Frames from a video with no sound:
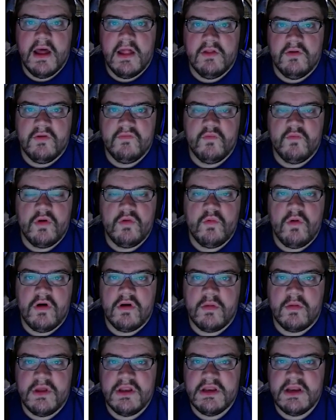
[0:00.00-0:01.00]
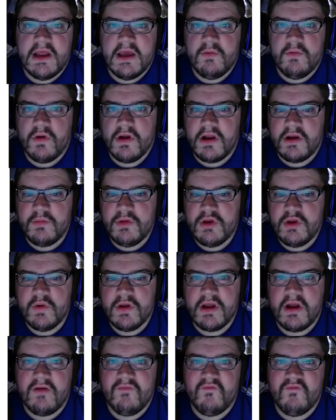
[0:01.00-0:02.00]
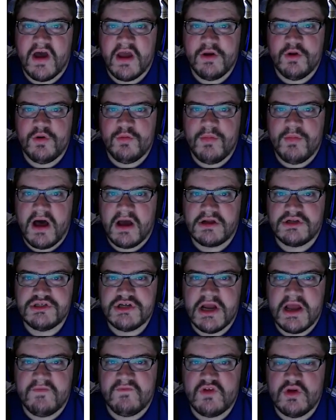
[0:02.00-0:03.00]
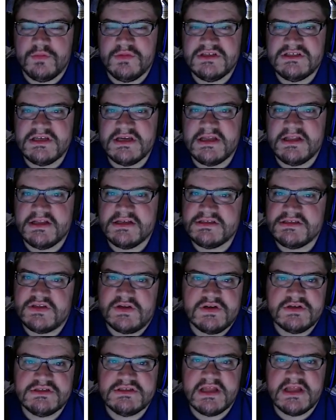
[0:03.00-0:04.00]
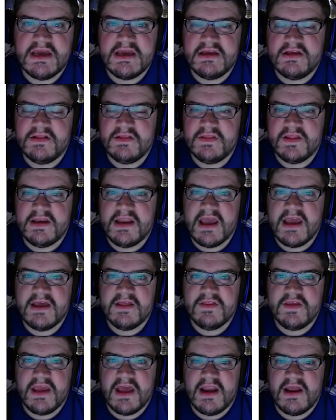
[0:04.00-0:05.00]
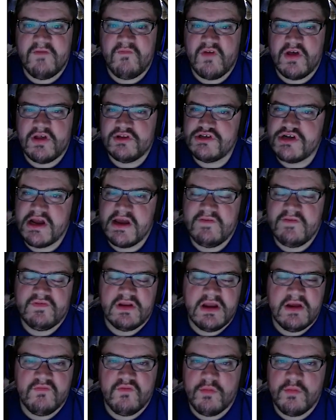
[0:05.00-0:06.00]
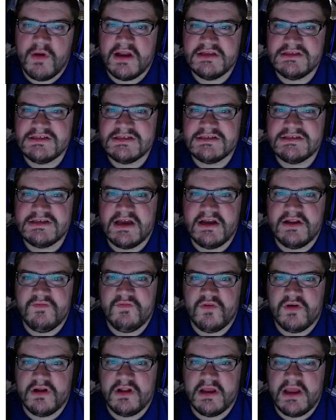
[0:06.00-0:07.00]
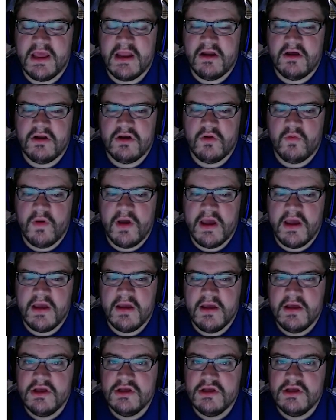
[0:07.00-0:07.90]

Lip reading: Hello everyone, welcome in today. We're going to be doing our final mock draft. You'll be seeing this Thursday, the day of the NFL draft, and everybody's excited for it to get underway.